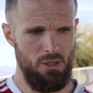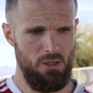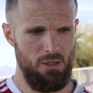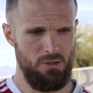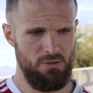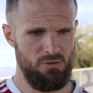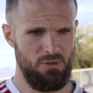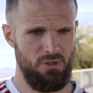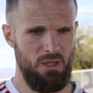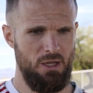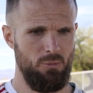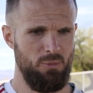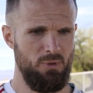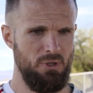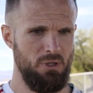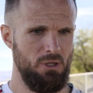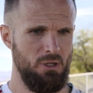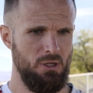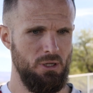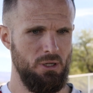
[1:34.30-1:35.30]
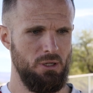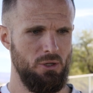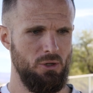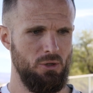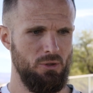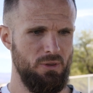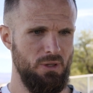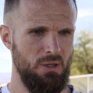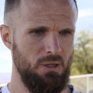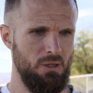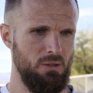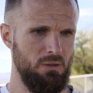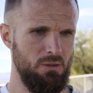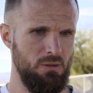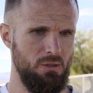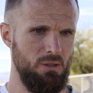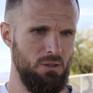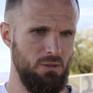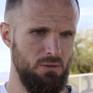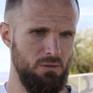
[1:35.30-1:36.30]
And so that'll be a good thing.
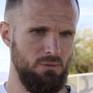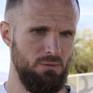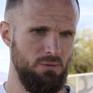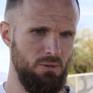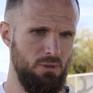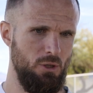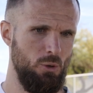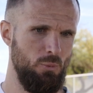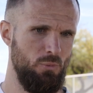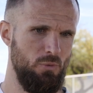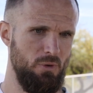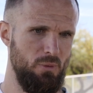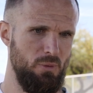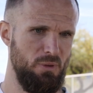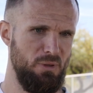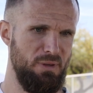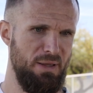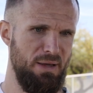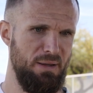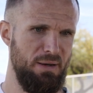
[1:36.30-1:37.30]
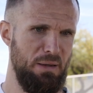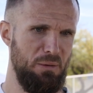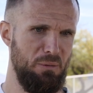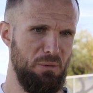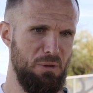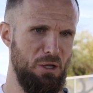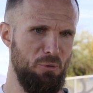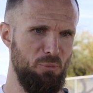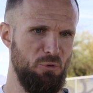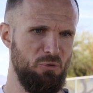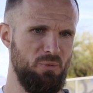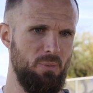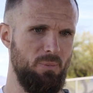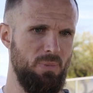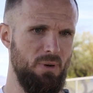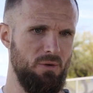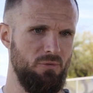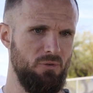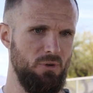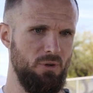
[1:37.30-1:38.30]
And hopefully that will help us
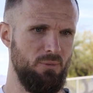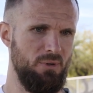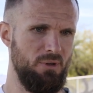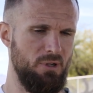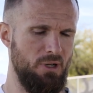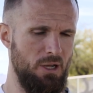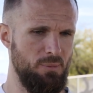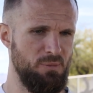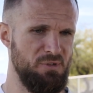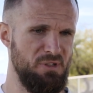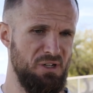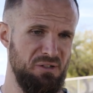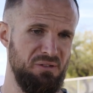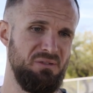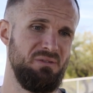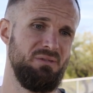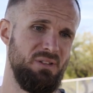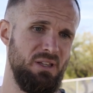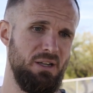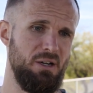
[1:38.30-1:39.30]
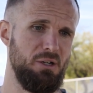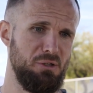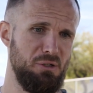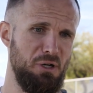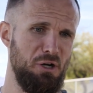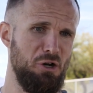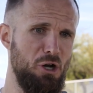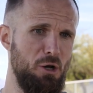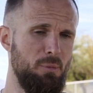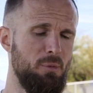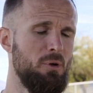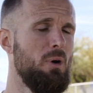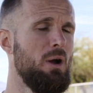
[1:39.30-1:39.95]
prepare for the real games that are coming